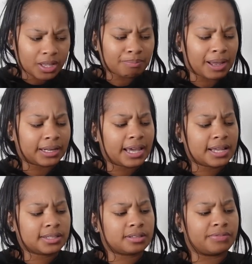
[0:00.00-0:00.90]
My
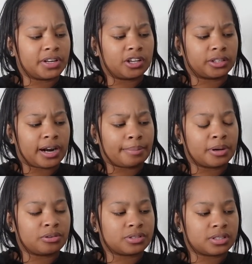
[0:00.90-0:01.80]
last video that I
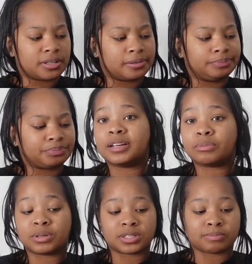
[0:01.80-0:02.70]
posted, it
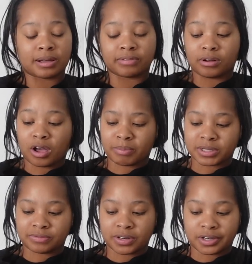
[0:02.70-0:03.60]
was my
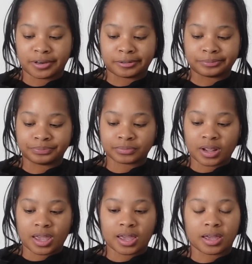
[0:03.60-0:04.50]
Vlogmas video.
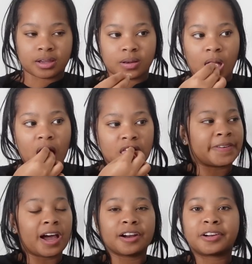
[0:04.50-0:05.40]
And
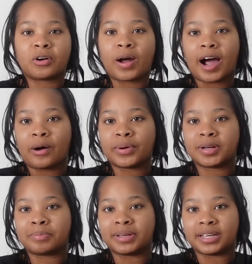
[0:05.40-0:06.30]
y'all know how in
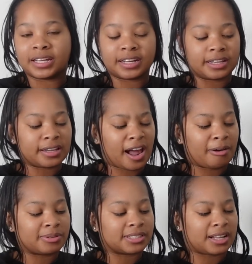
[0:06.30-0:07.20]
the beginning I
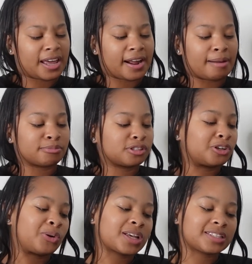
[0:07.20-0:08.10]
was like, I'm
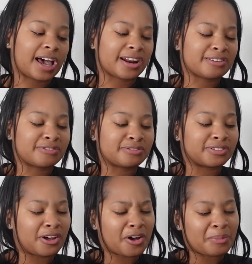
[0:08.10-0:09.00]
so excited for
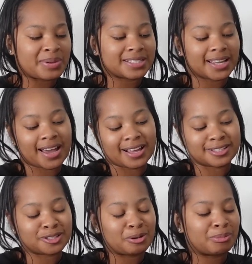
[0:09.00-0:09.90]
Vlogmas. I got
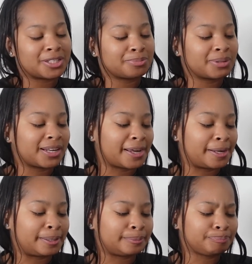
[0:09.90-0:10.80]
so much
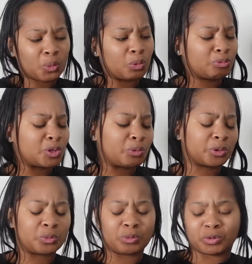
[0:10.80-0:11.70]
planned. Whoopty
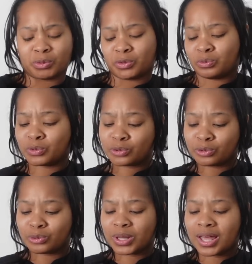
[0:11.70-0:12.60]
whoopty whoopty whoopty
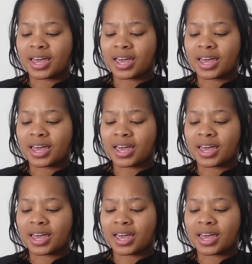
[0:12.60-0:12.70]
woo.